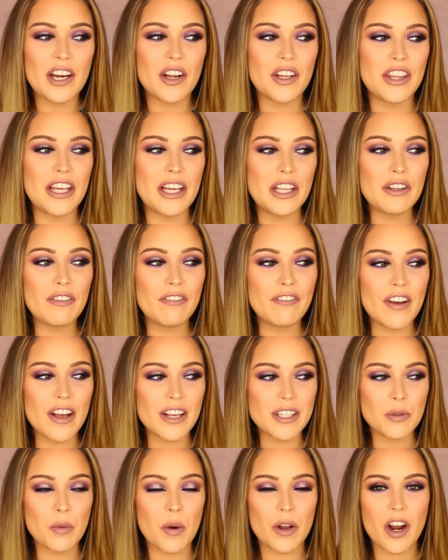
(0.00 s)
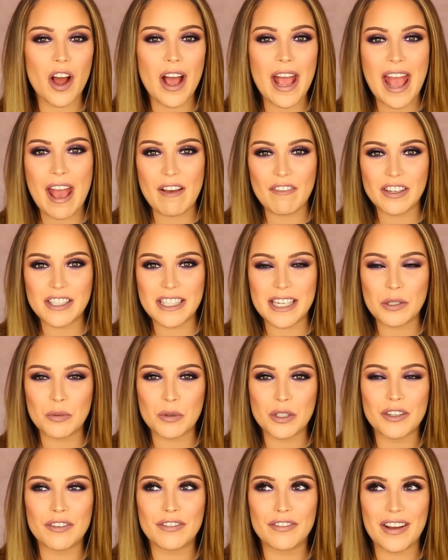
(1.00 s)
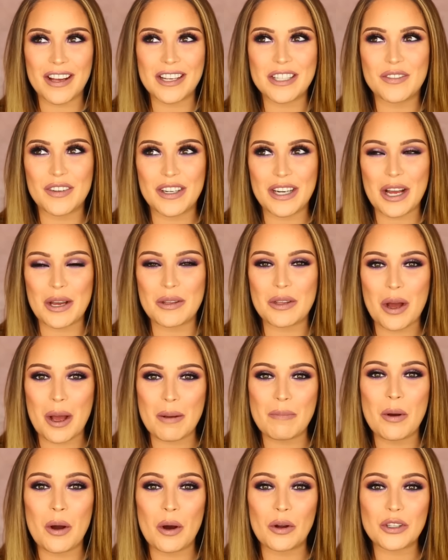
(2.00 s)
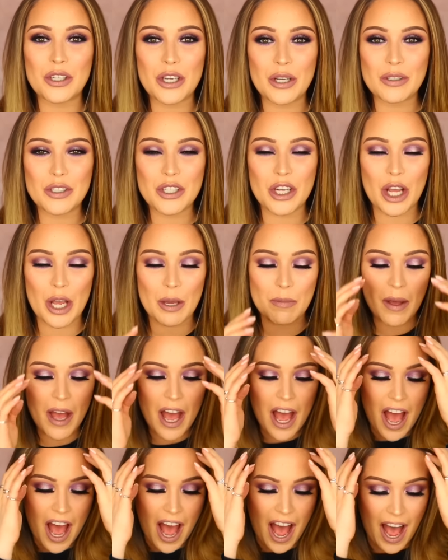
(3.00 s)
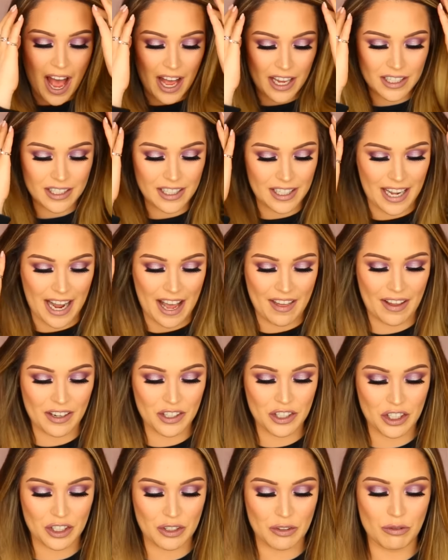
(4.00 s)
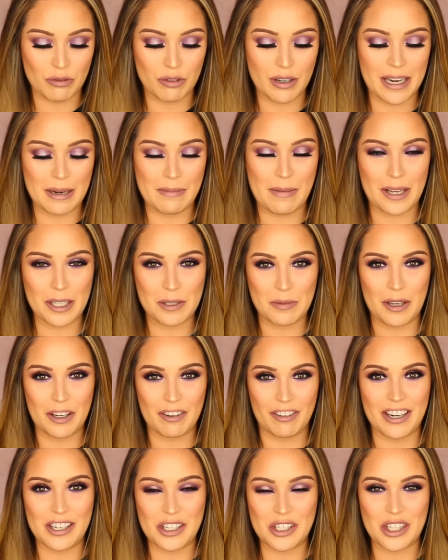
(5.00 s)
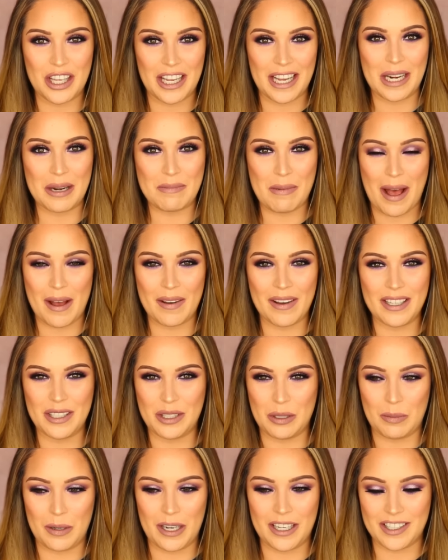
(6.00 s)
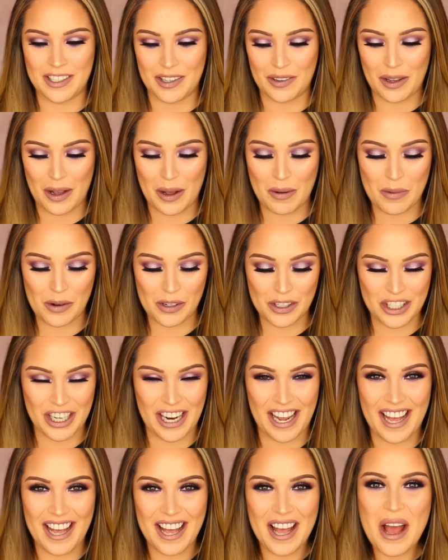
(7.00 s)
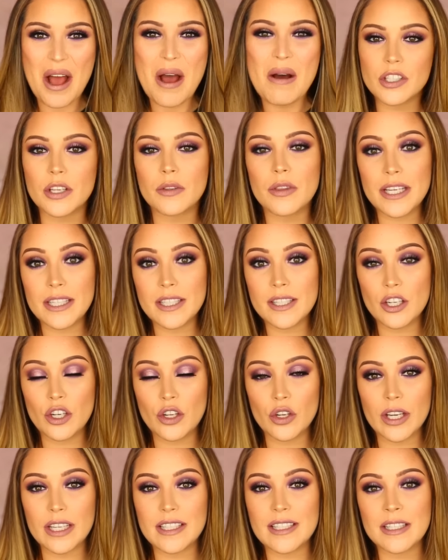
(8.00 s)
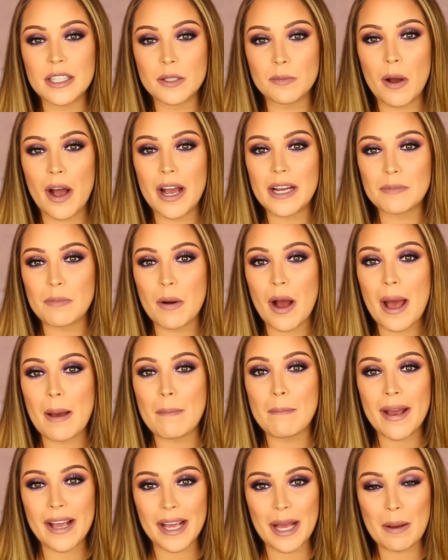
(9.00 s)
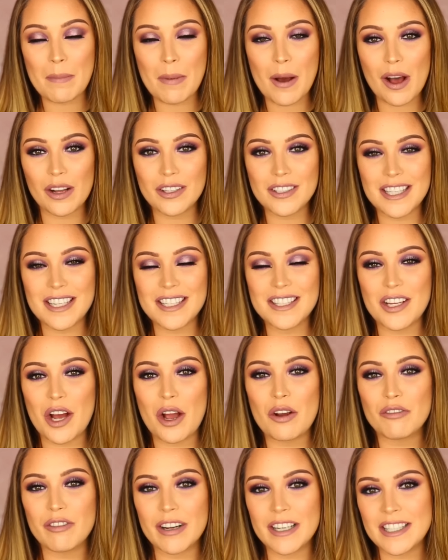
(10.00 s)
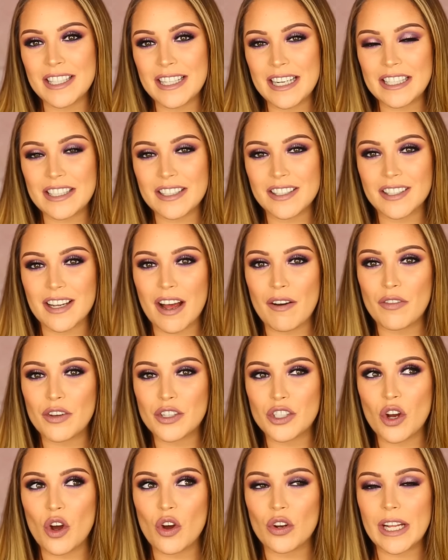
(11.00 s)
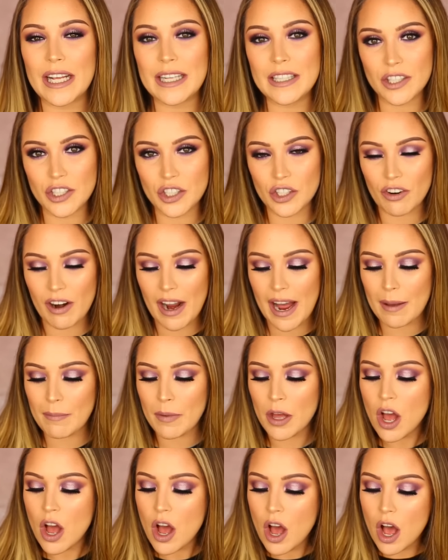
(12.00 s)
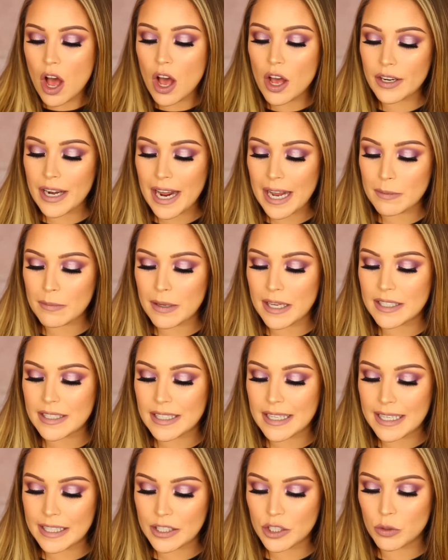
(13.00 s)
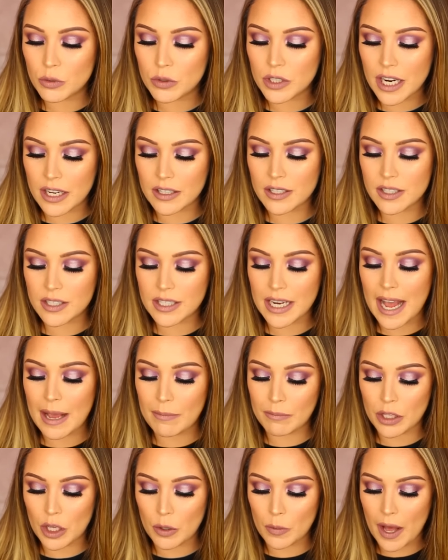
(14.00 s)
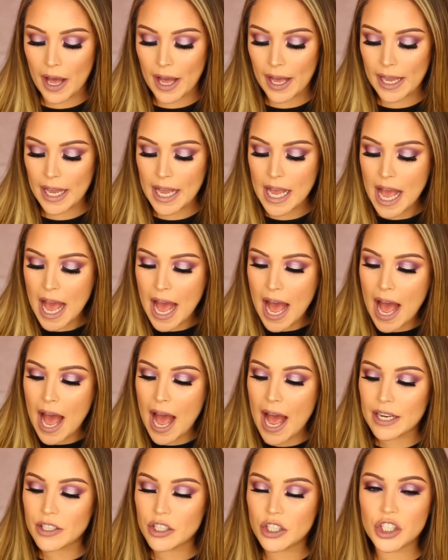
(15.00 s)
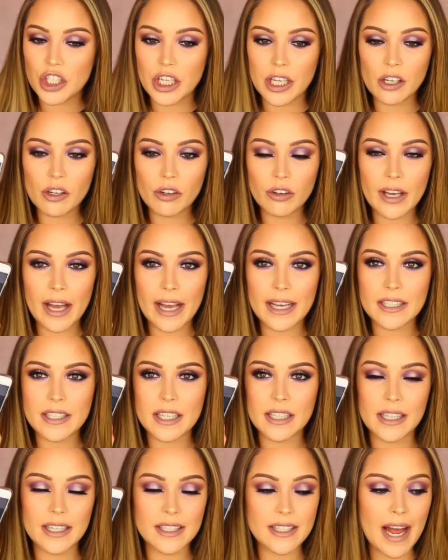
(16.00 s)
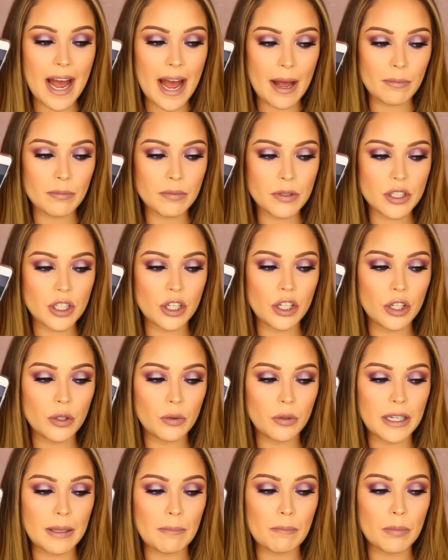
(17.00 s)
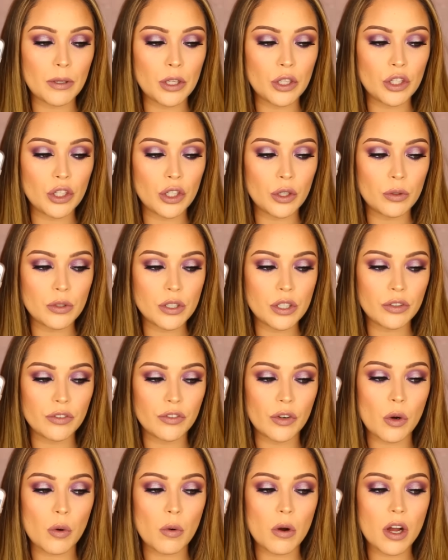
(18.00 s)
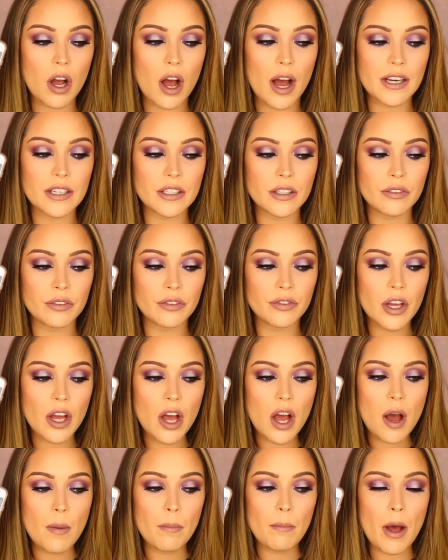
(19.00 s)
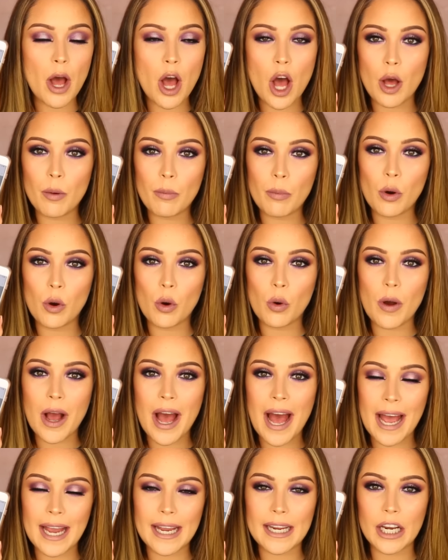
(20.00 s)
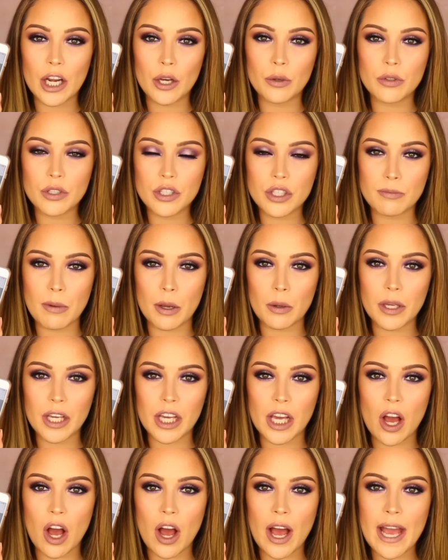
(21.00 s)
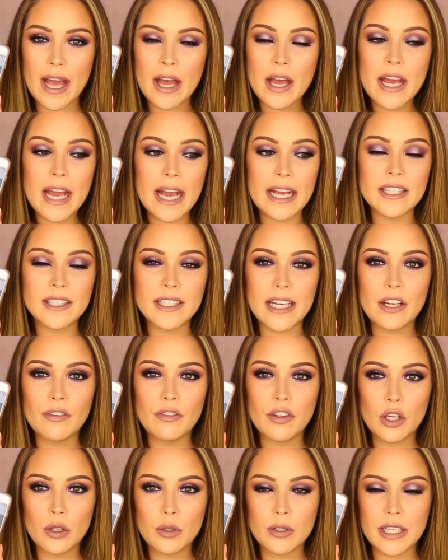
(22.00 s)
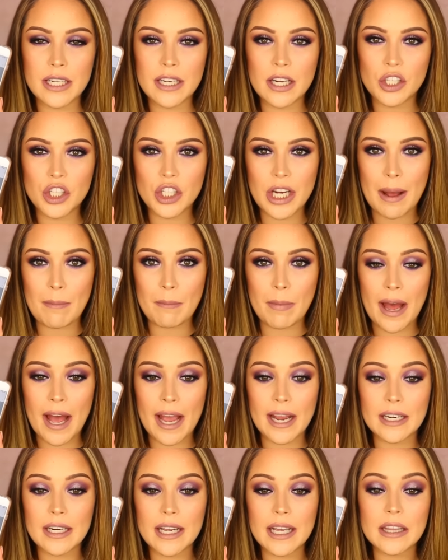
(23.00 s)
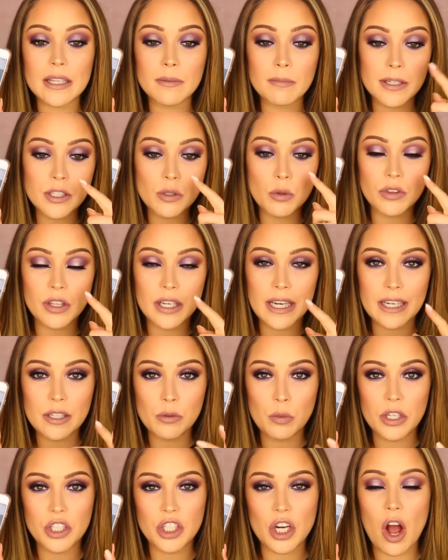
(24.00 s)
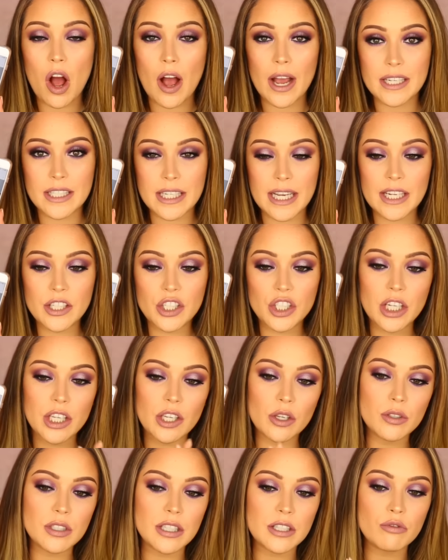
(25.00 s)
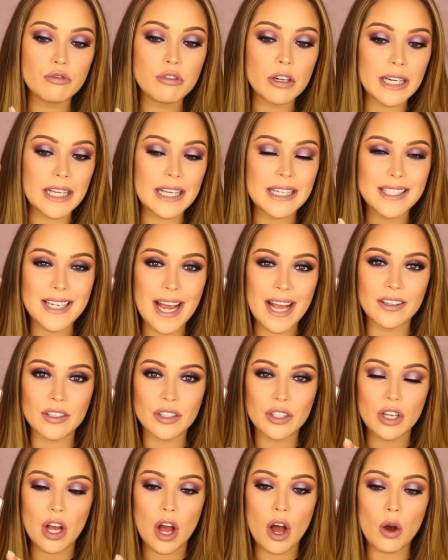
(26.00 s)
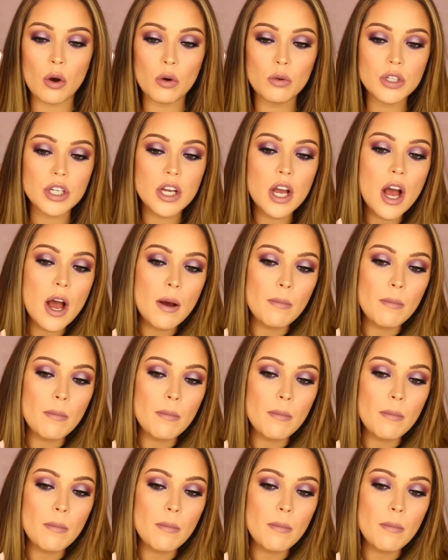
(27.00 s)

and I think the first one I ever did was the first video that I put on YouTube and yeah that just really makes me cringe thinking about it so please don't go and watch it so this look is inspired by a makeup artist that I recently discovered on Instagram her name is Little Dust MUA grey and she created this absolutely beautiful kind of purple halo smoky eye. Instead of using champagne in the middle of the lid, which I did, she used this really intense gold,